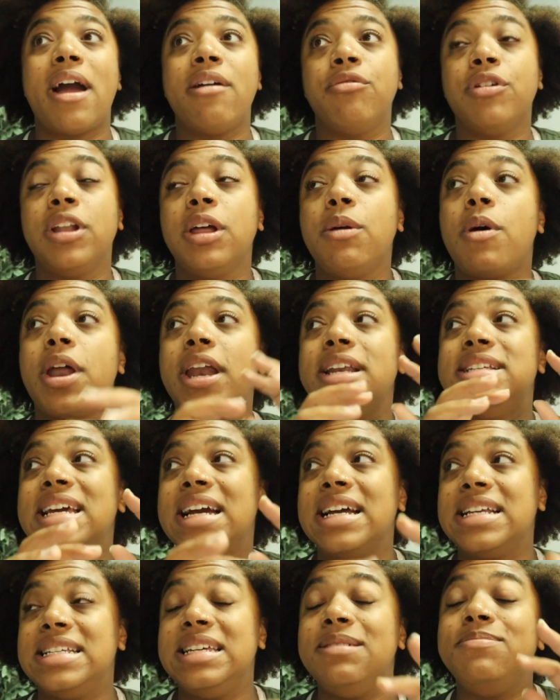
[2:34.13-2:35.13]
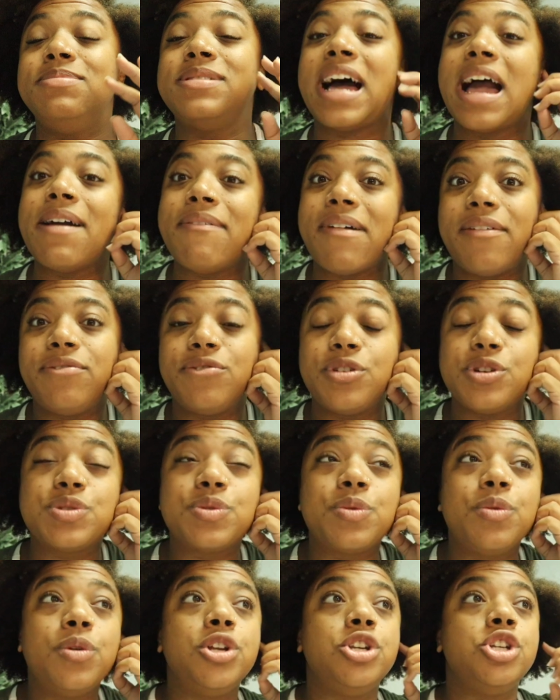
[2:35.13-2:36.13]
I really wanna take a deep dive after
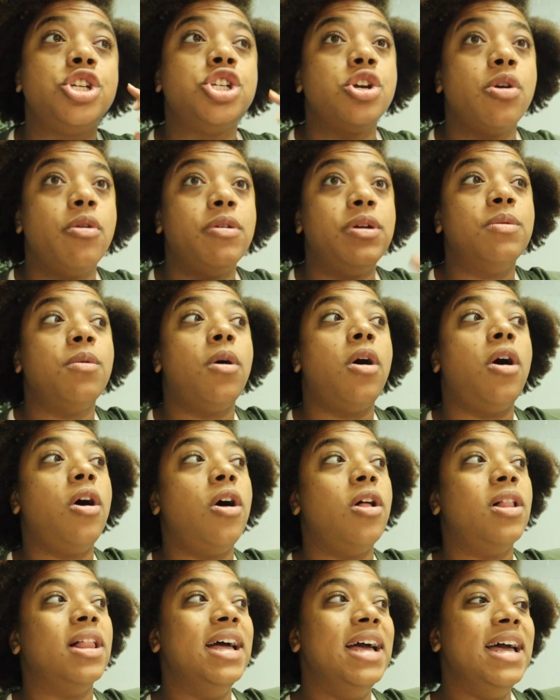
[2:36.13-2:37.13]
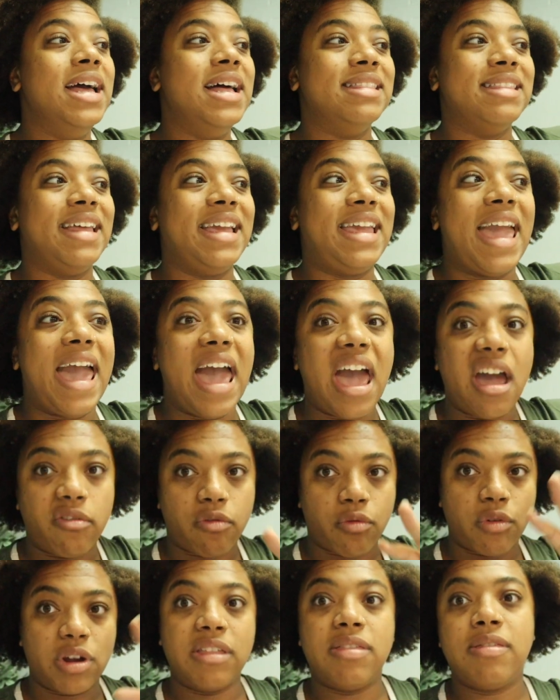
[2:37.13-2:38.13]
school and show you all like
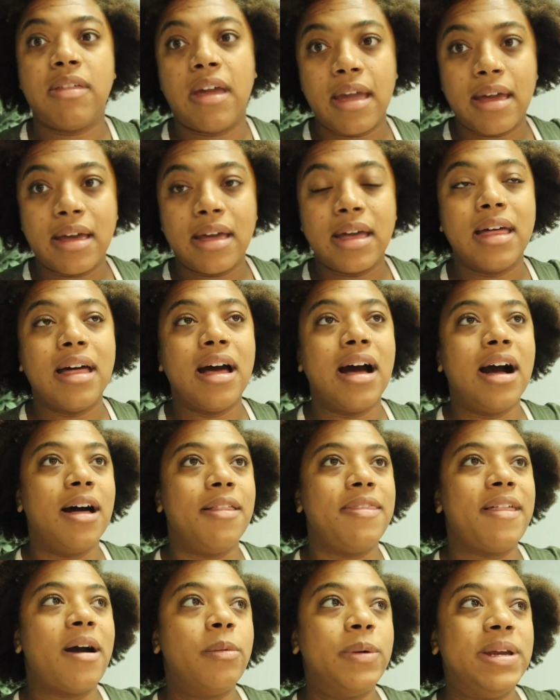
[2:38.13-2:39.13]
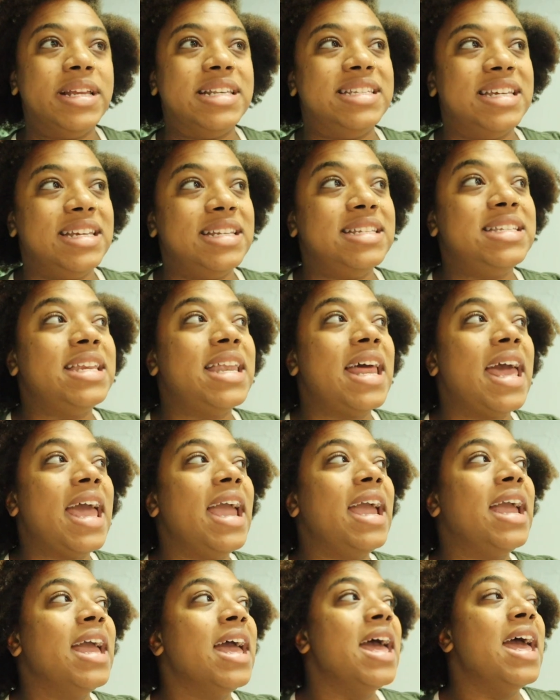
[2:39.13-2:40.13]
everything that we did
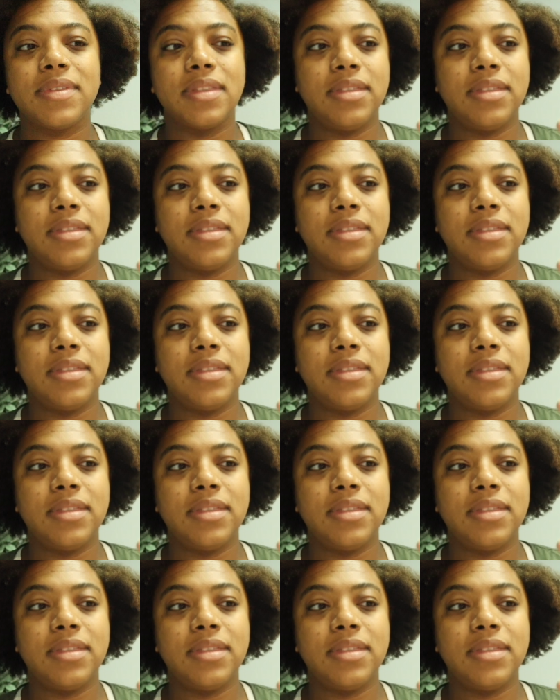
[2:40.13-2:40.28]
today.